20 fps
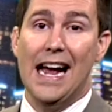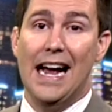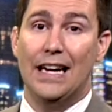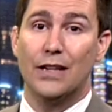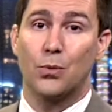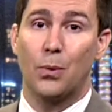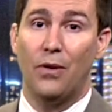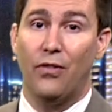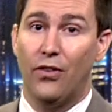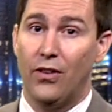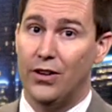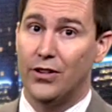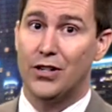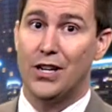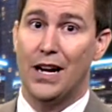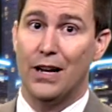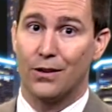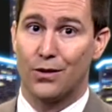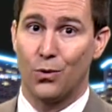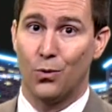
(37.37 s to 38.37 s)
as we finish
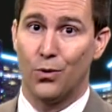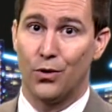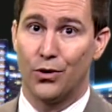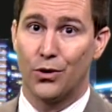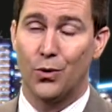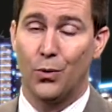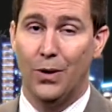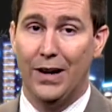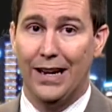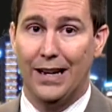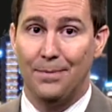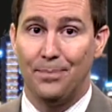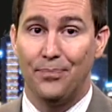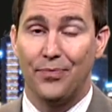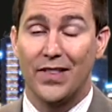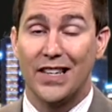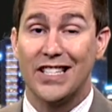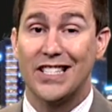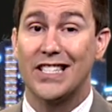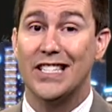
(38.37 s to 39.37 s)
out the work week.
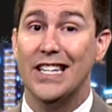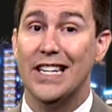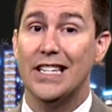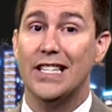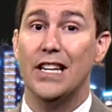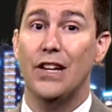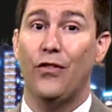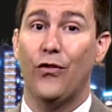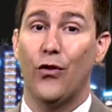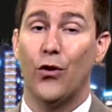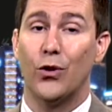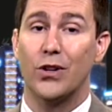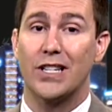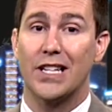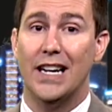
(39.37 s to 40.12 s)
64